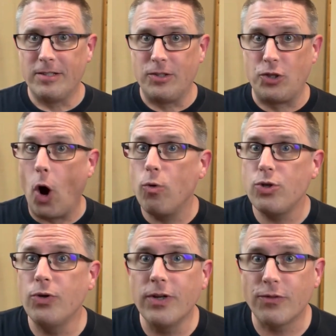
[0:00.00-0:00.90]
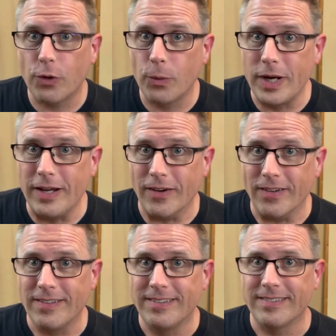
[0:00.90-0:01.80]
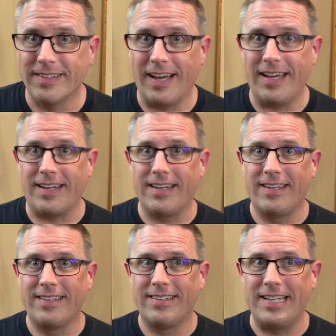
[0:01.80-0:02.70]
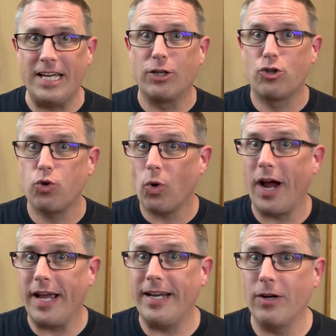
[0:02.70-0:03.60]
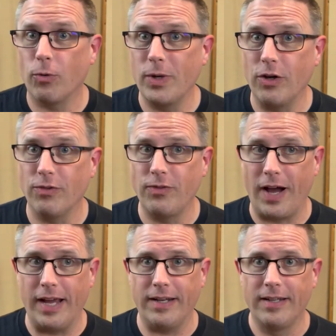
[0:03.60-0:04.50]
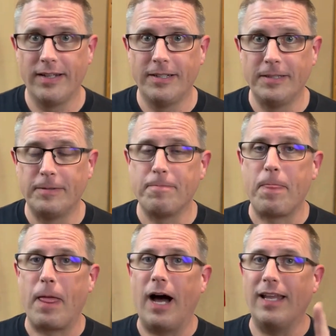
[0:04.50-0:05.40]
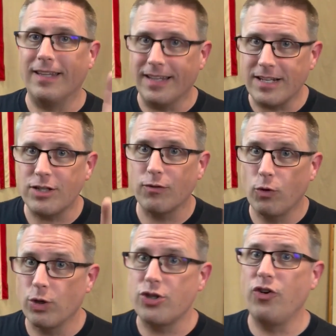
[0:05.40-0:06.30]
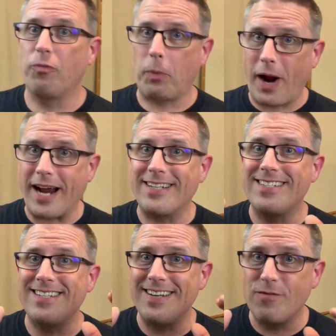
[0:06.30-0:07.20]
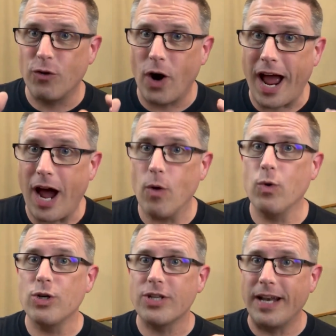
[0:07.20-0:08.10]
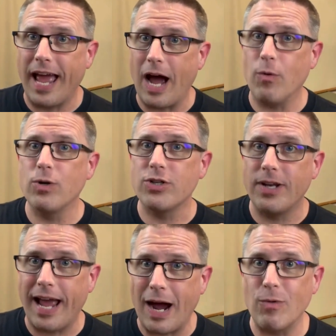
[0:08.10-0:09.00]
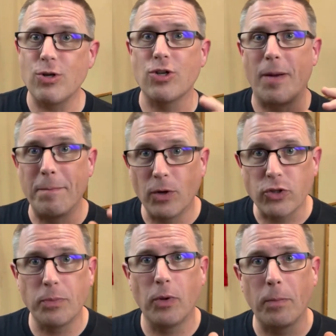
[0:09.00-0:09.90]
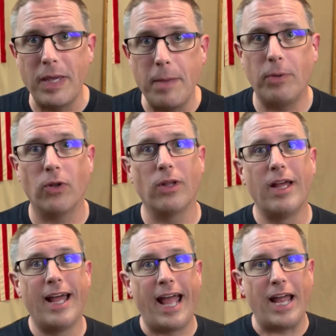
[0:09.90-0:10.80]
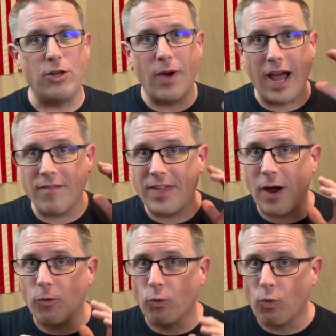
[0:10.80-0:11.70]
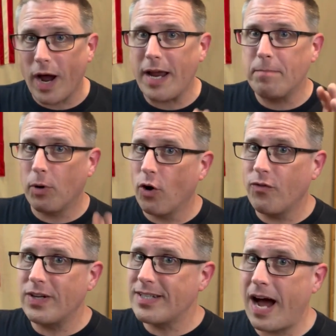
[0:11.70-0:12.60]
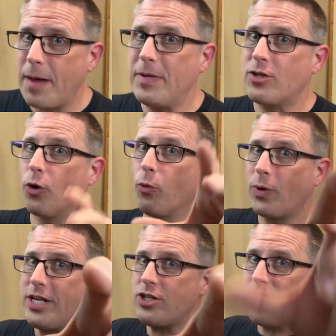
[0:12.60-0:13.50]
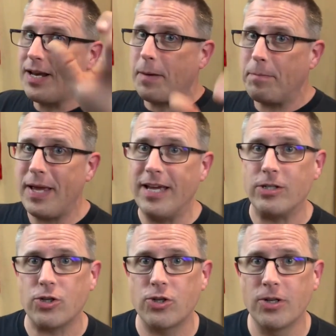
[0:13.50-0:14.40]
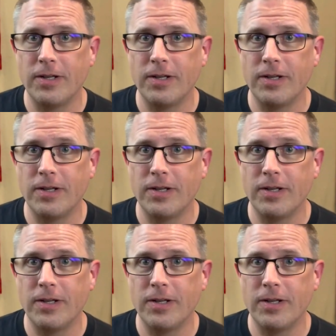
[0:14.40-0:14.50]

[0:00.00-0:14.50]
Don't do it for real. Like, in, try it in a real fight. Unless, of course, you've practiced it for hours and hours and hours on multiple people, and you have that right, perfect timing to reach in and pinch.